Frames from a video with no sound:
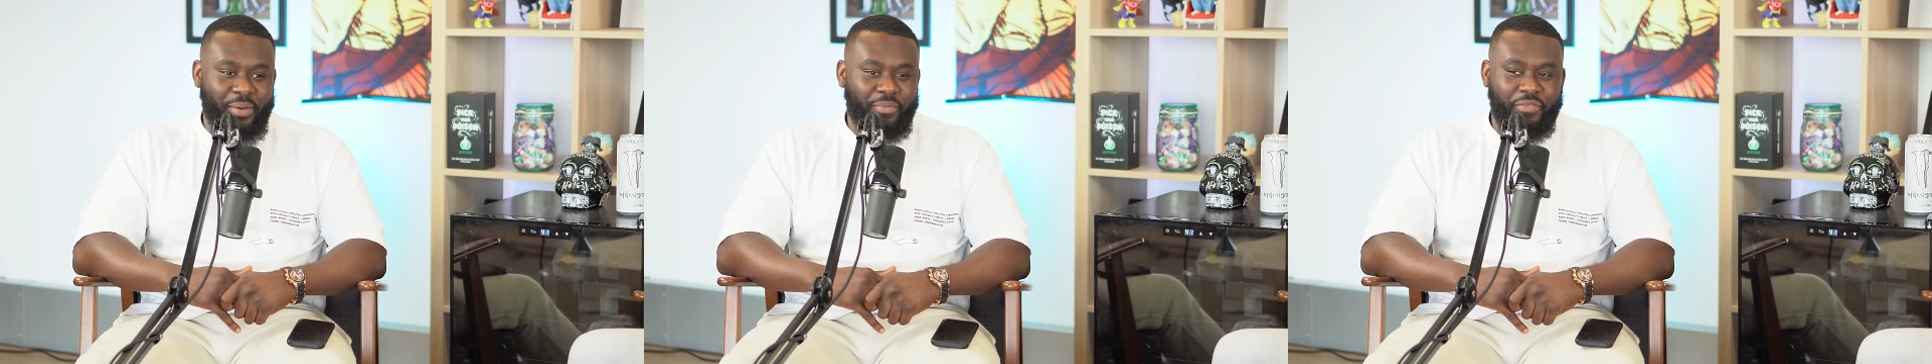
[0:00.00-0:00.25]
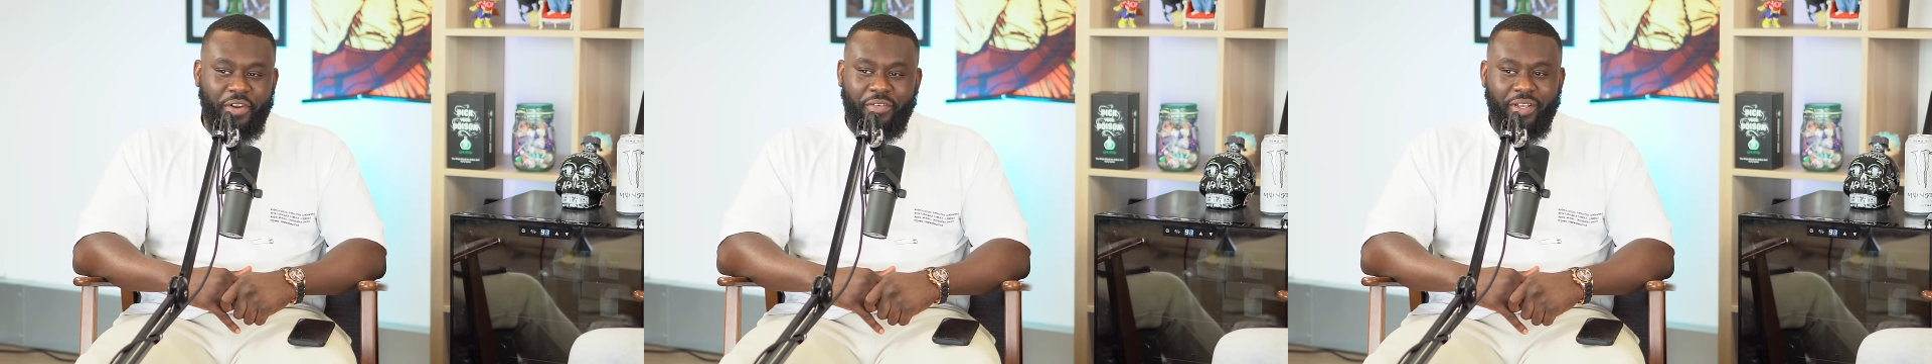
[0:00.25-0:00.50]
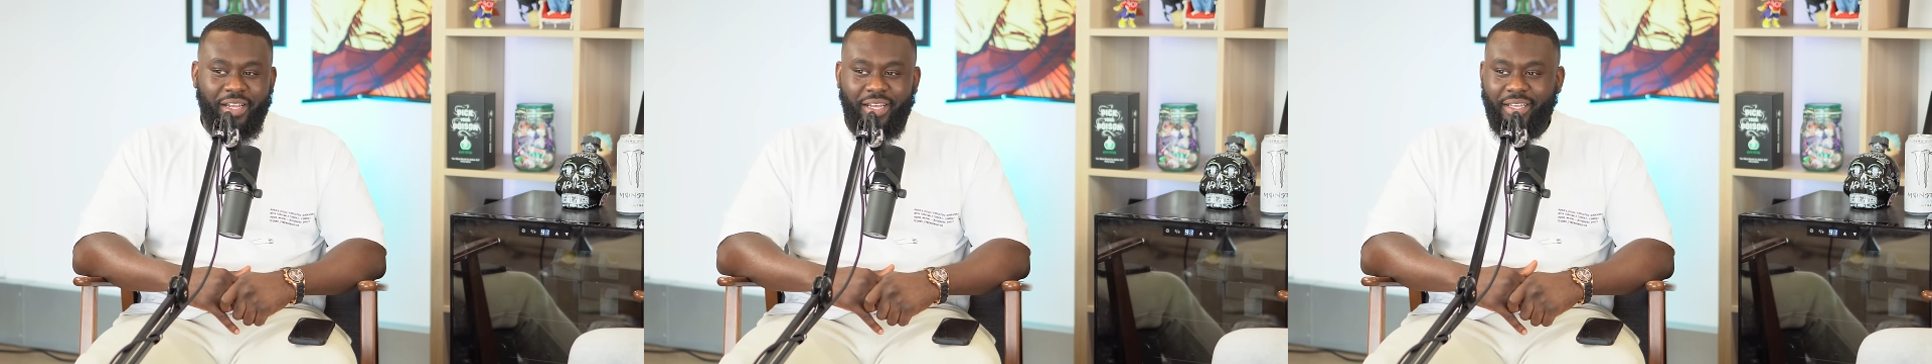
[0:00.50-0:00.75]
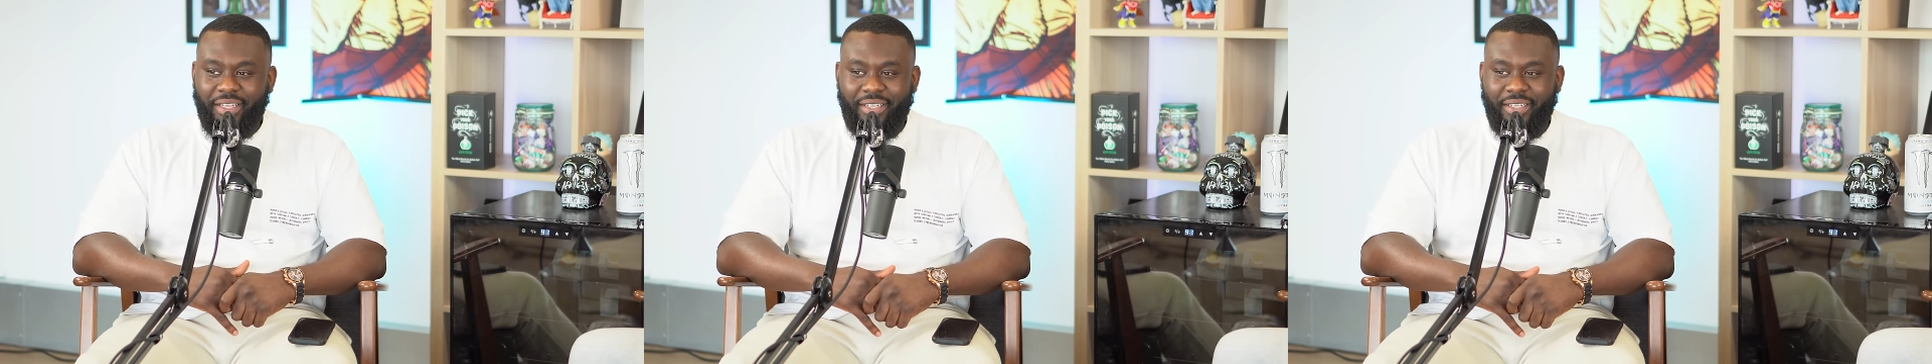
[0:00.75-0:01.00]
I'm very
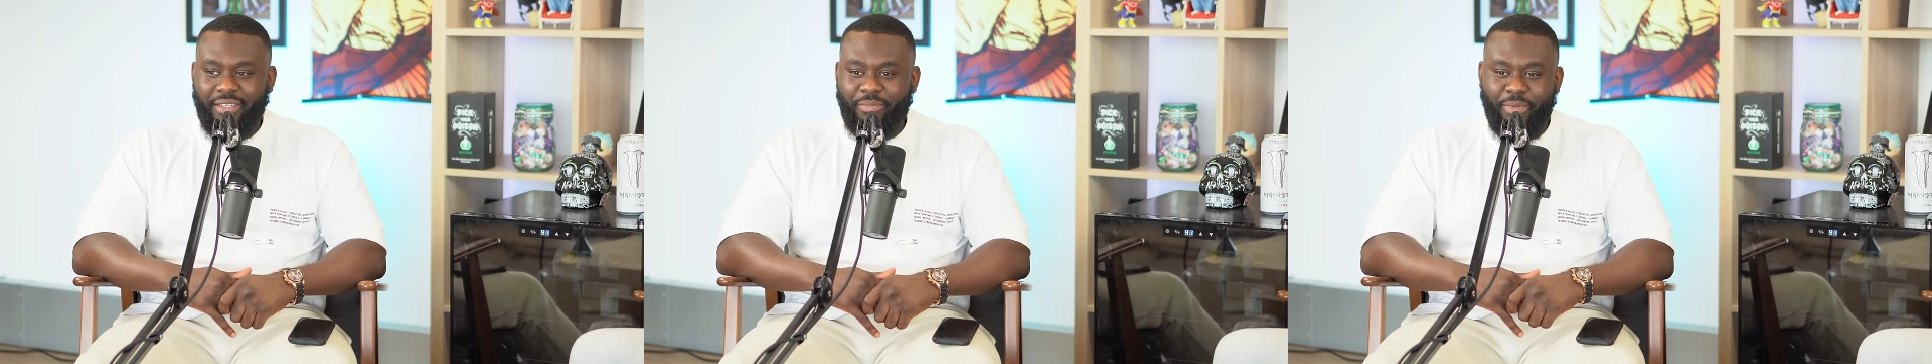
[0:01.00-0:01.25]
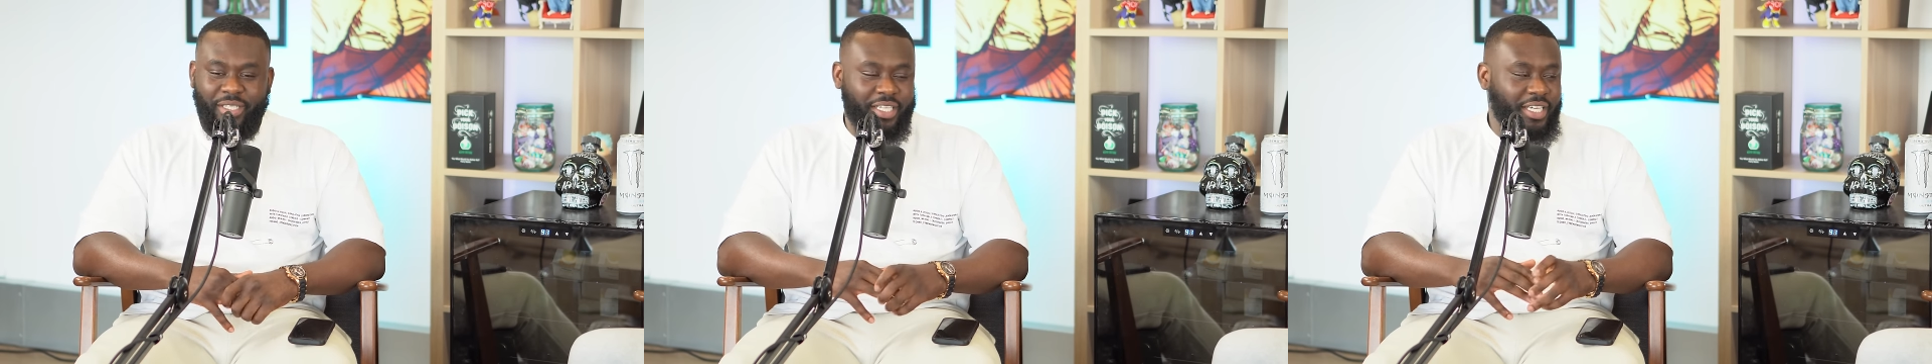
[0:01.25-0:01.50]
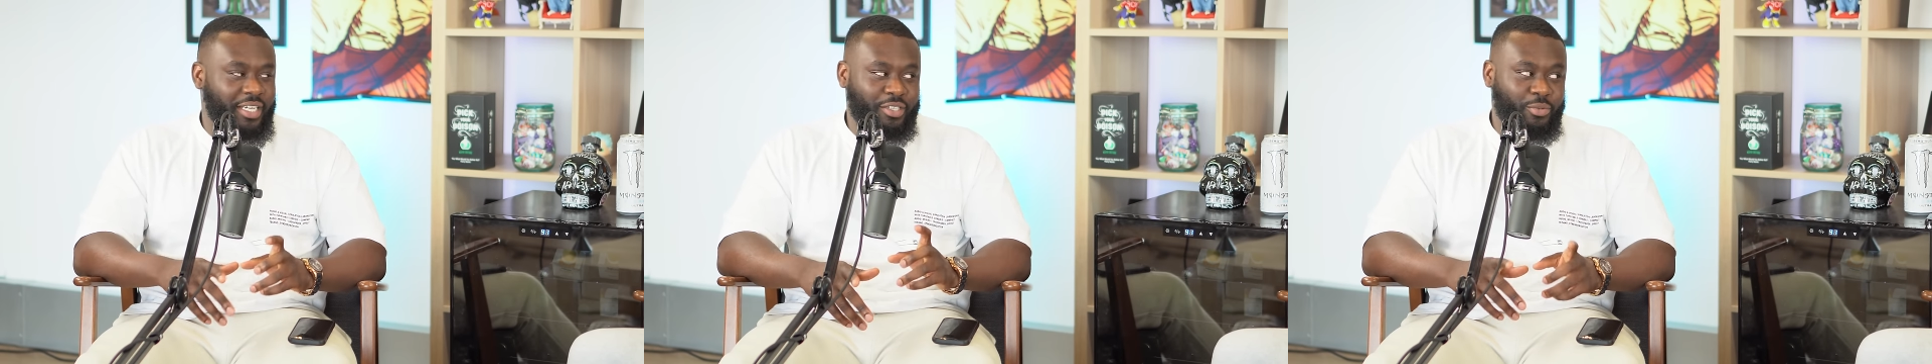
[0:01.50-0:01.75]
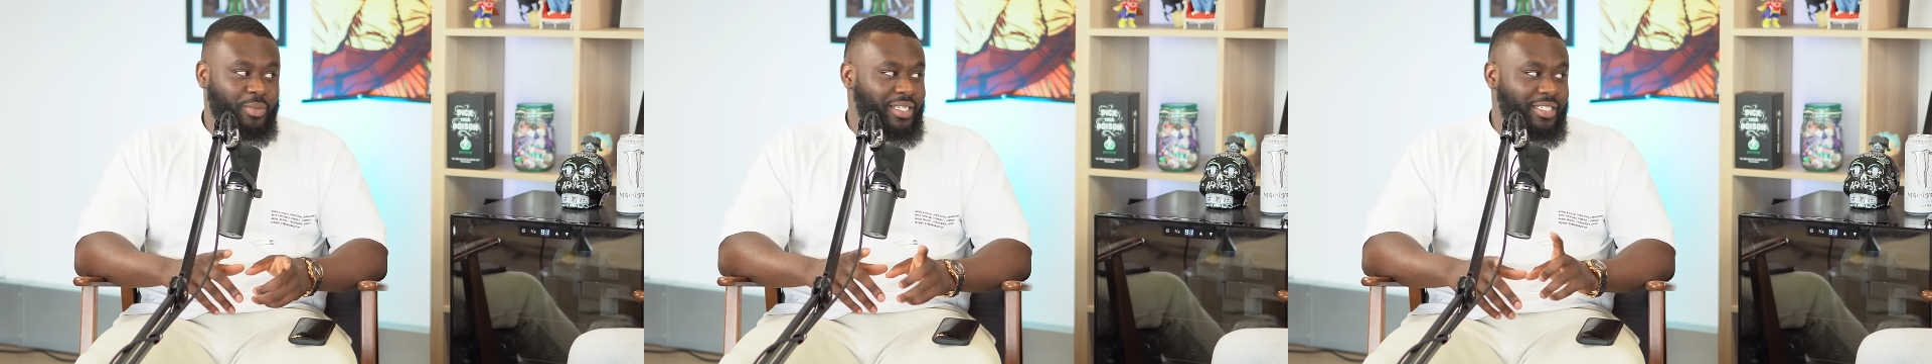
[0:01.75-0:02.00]
like
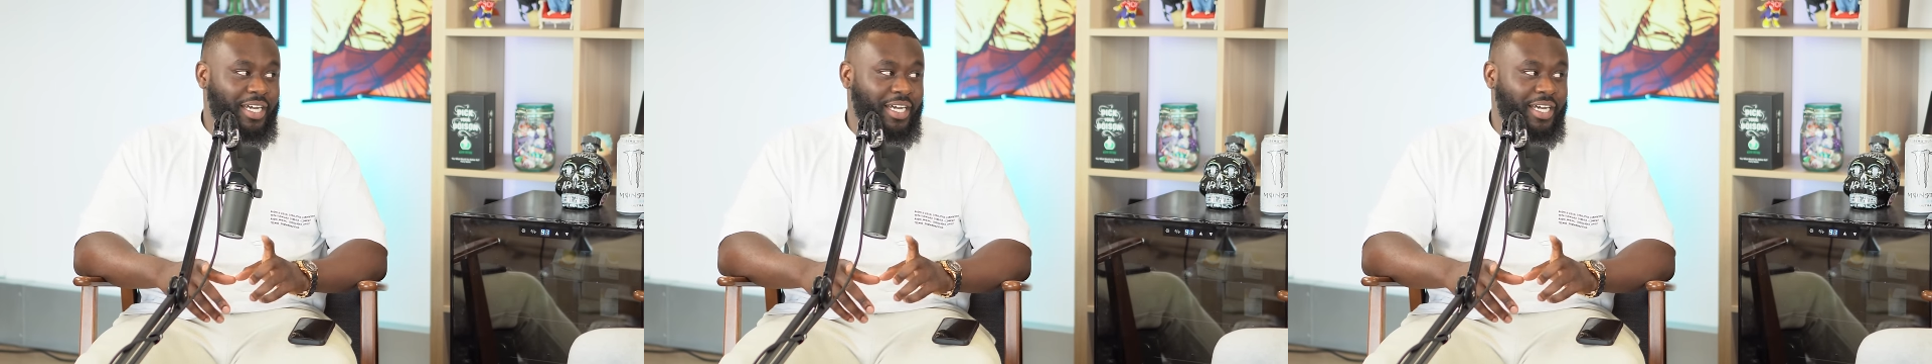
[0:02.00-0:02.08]
meticulous with my